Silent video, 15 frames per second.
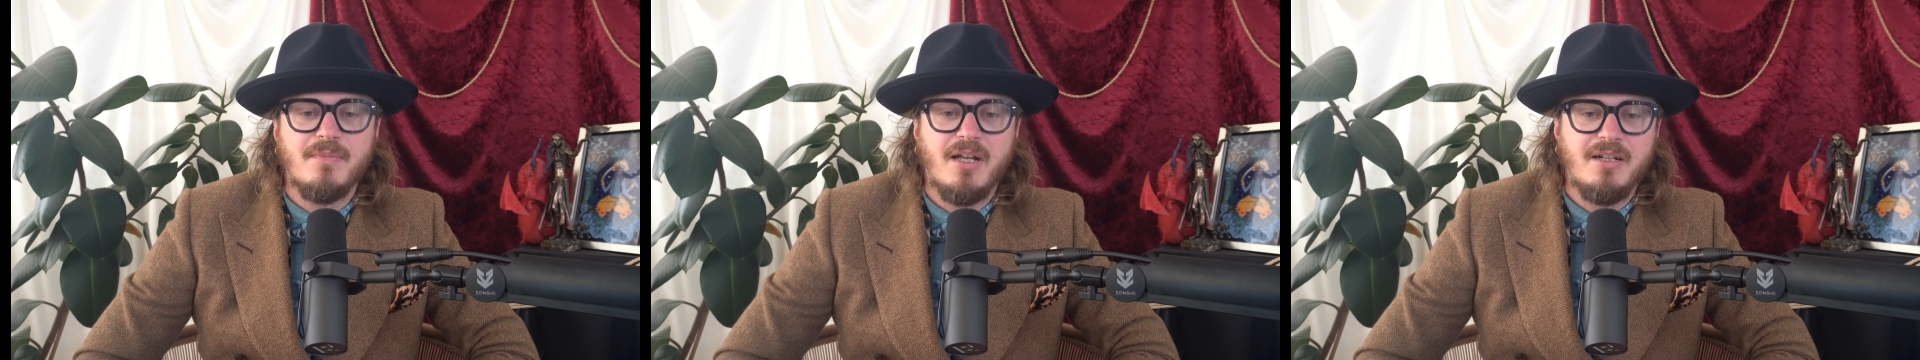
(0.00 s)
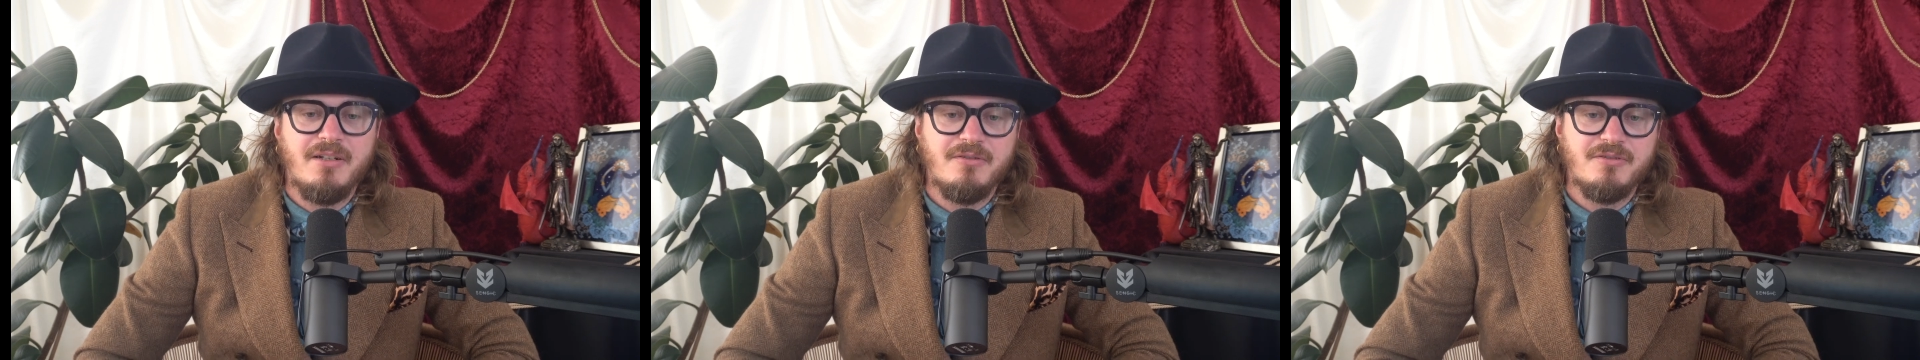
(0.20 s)

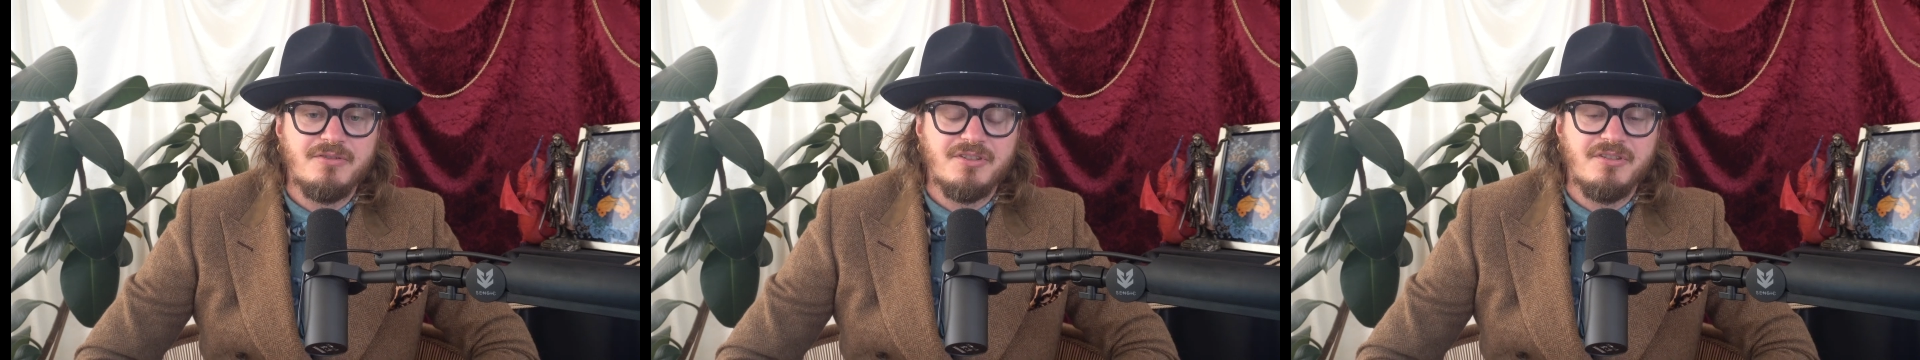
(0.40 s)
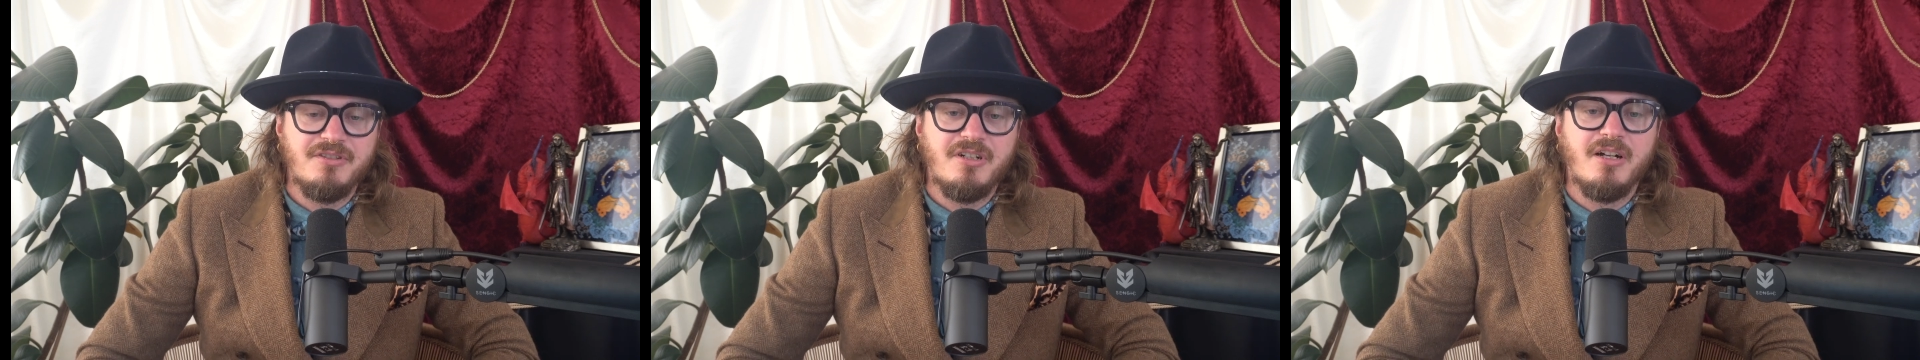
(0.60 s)
and it
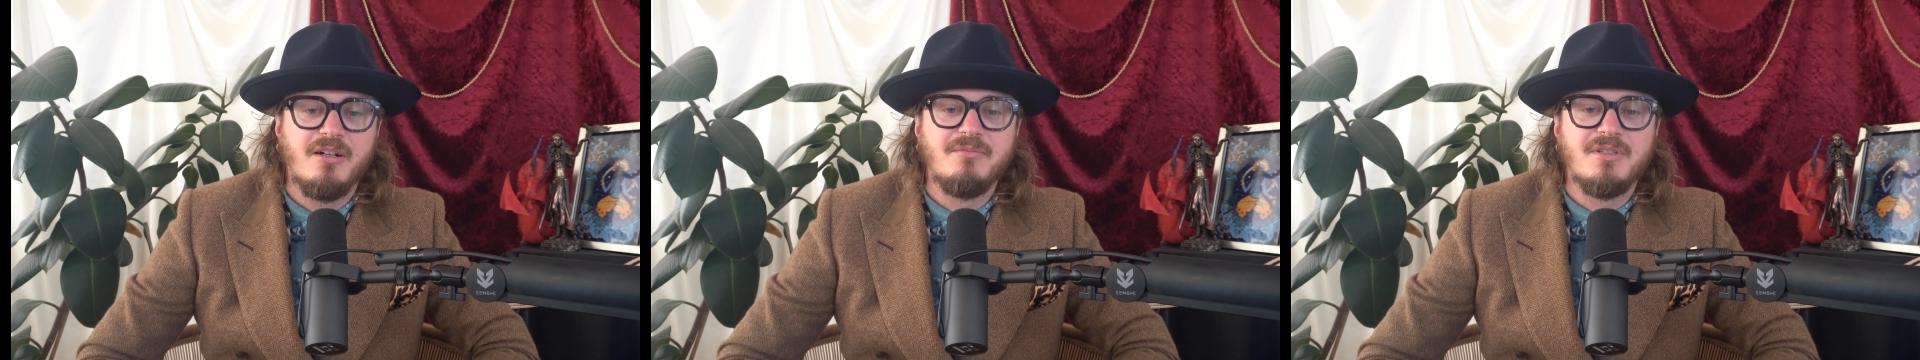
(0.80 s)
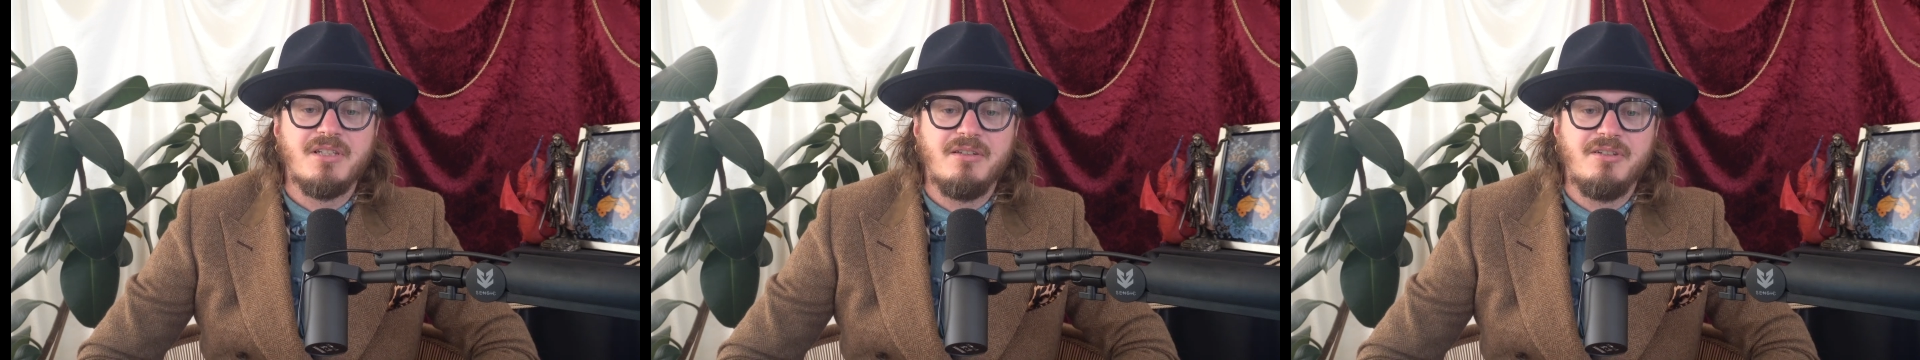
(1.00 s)
also
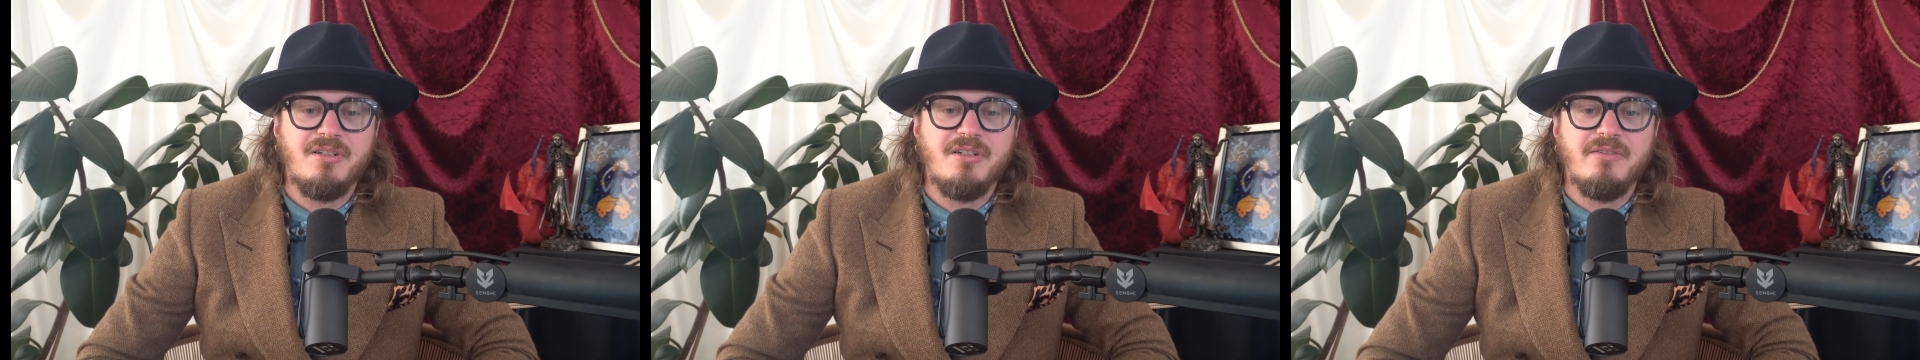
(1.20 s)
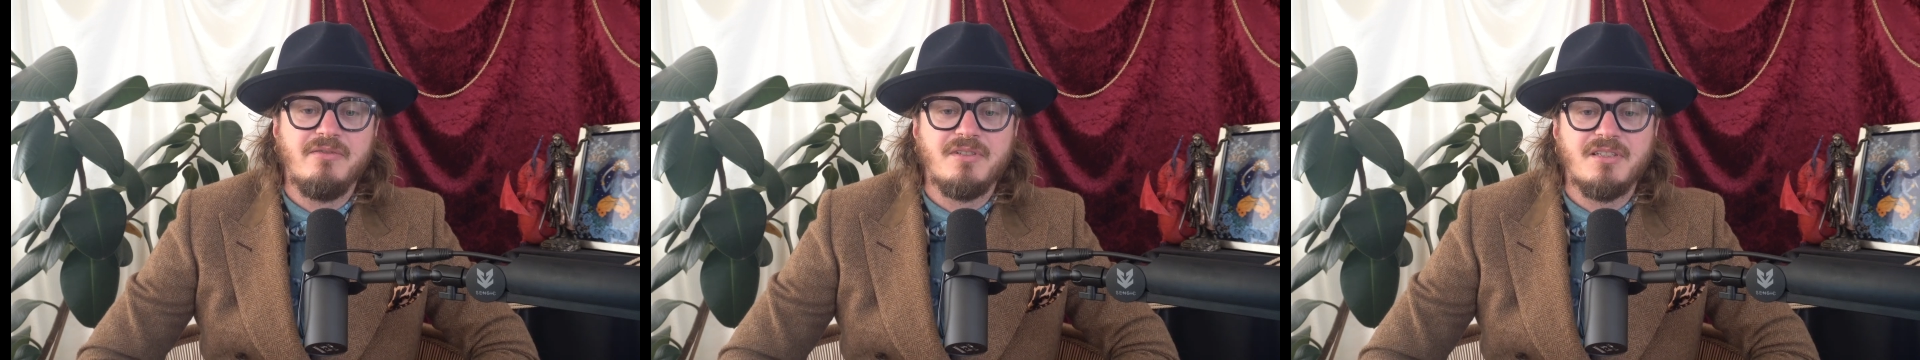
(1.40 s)
calms down
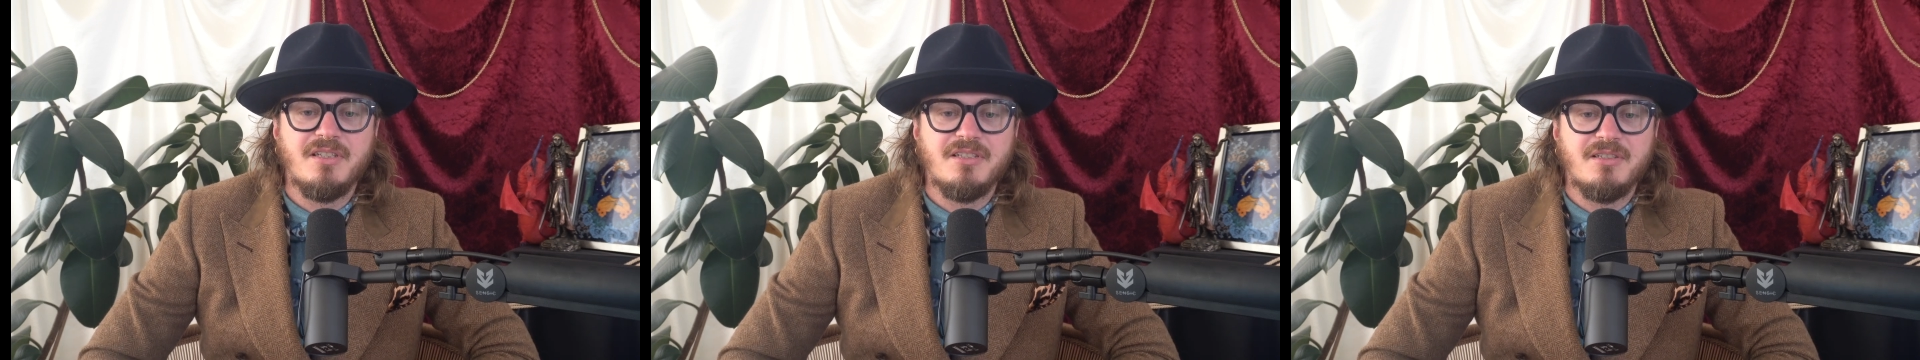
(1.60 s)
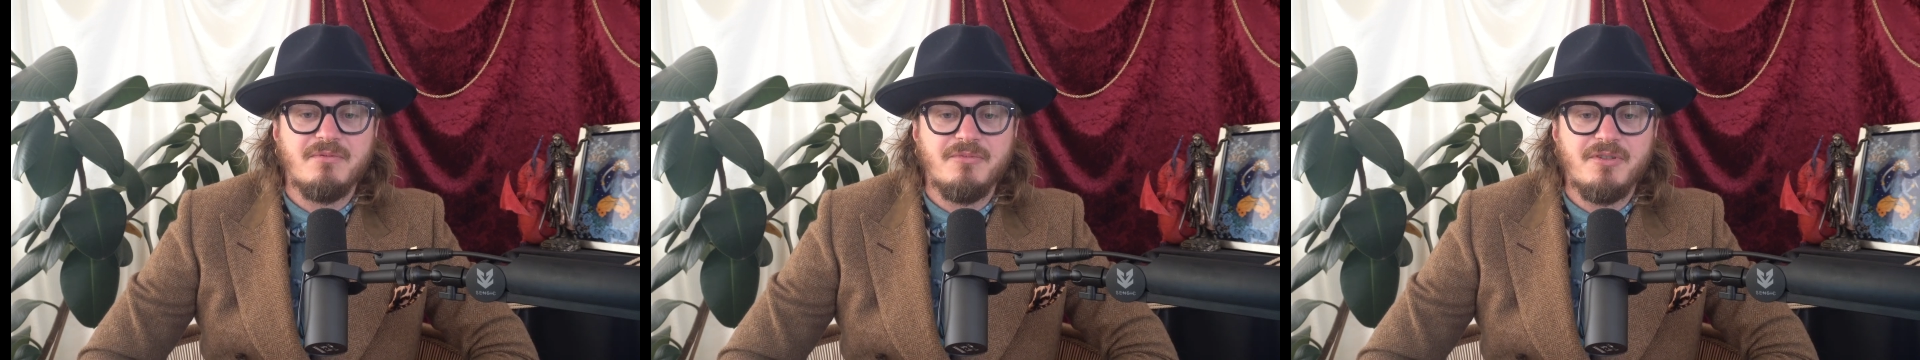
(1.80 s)
the nervous
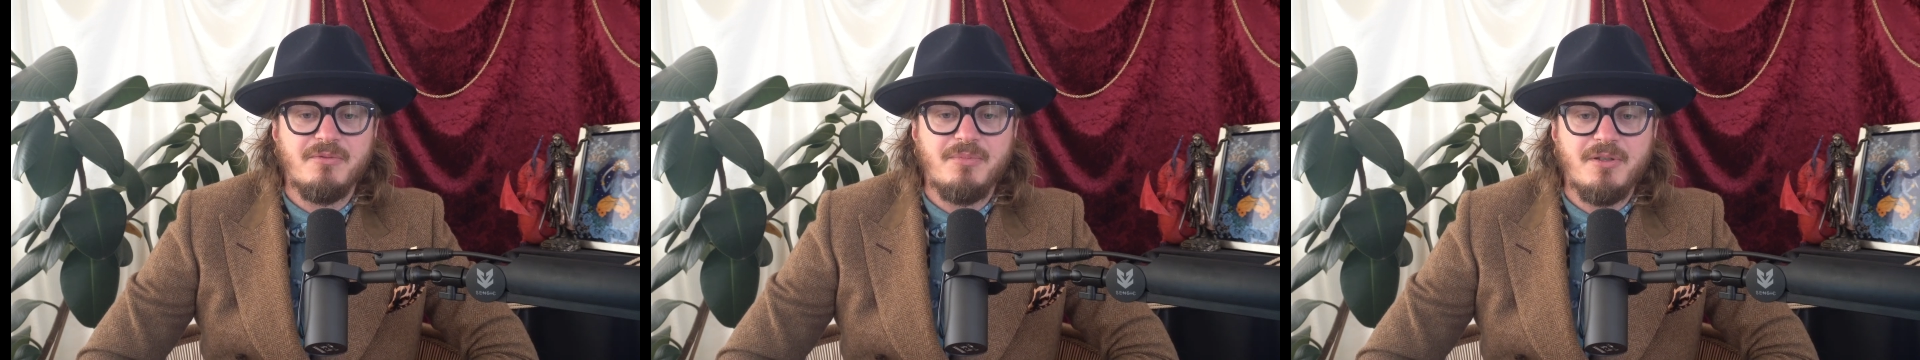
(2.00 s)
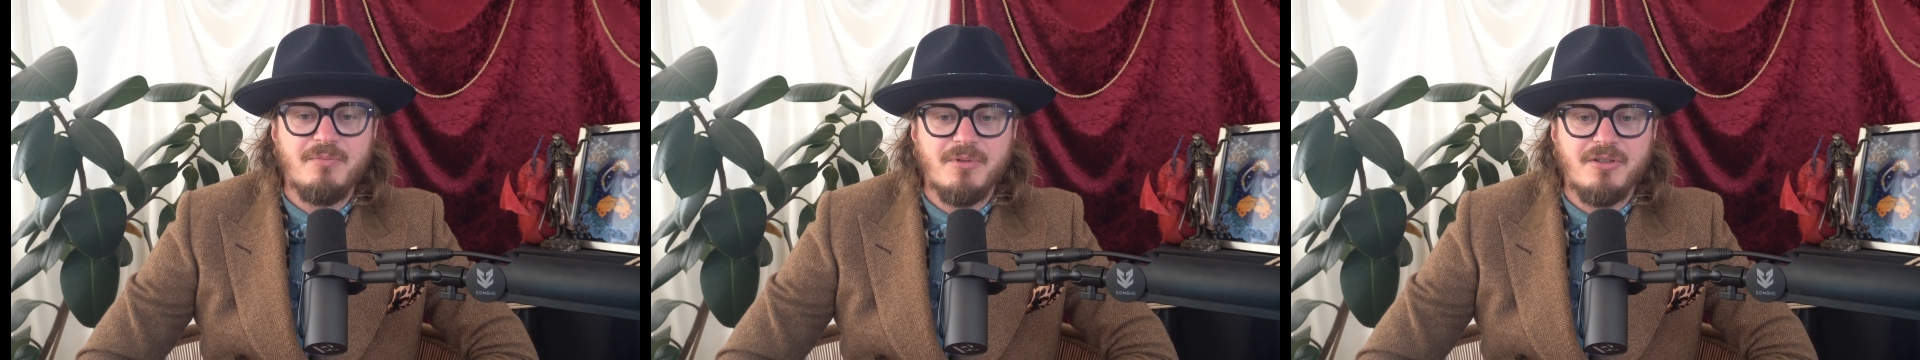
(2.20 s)
system of the
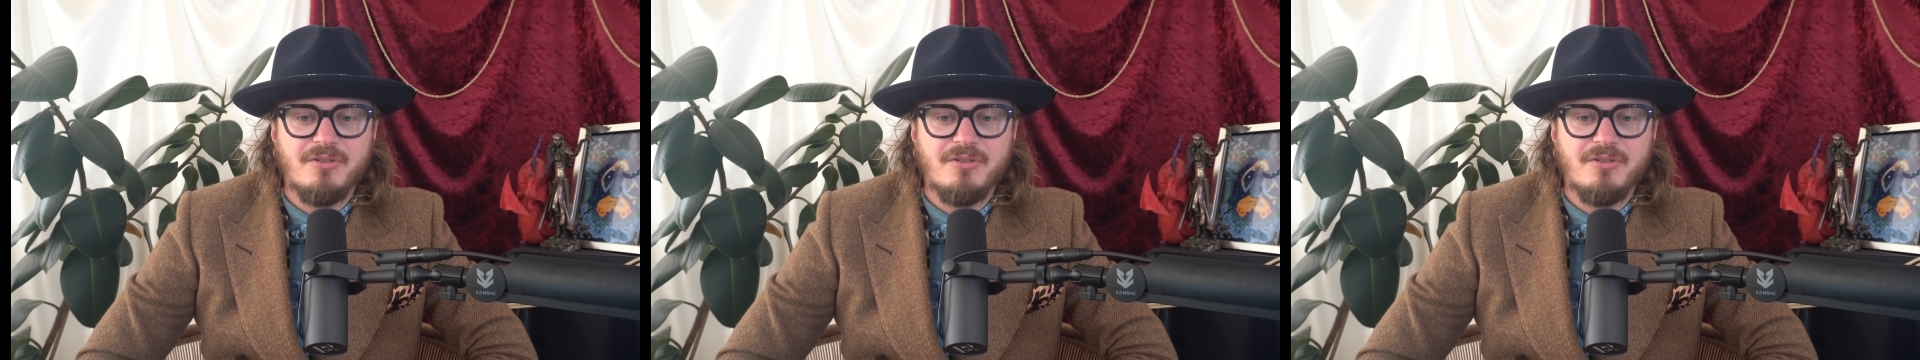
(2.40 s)
people